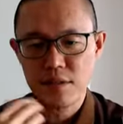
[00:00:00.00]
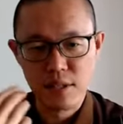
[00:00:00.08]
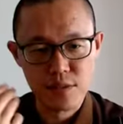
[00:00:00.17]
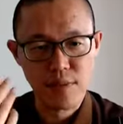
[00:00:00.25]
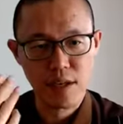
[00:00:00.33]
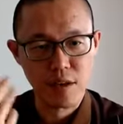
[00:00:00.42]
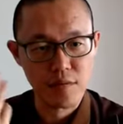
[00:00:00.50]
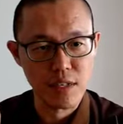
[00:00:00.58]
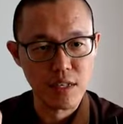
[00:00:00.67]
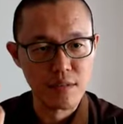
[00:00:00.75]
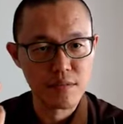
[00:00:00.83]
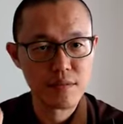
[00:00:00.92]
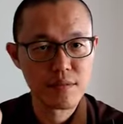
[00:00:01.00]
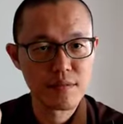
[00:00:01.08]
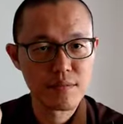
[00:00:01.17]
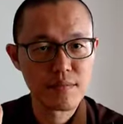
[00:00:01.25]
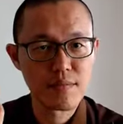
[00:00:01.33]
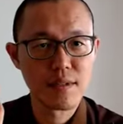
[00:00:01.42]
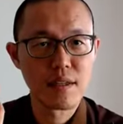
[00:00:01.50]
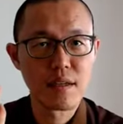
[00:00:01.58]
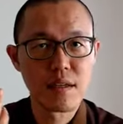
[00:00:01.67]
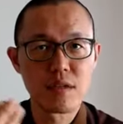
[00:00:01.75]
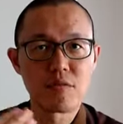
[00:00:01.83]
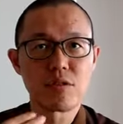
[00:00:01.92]
aspect of life,
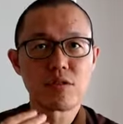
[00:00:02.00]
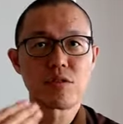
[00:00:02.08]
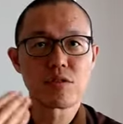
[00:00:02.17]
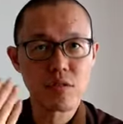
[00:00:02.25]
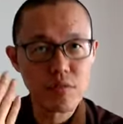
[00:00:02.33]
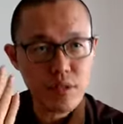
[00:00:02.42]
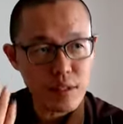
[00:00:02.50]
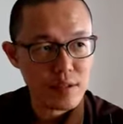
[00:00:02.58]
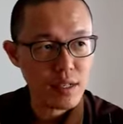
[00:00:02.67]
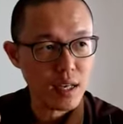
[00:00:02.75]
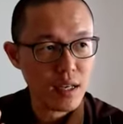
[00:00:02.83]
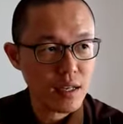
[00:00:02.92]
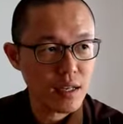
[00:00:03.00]
which is always there.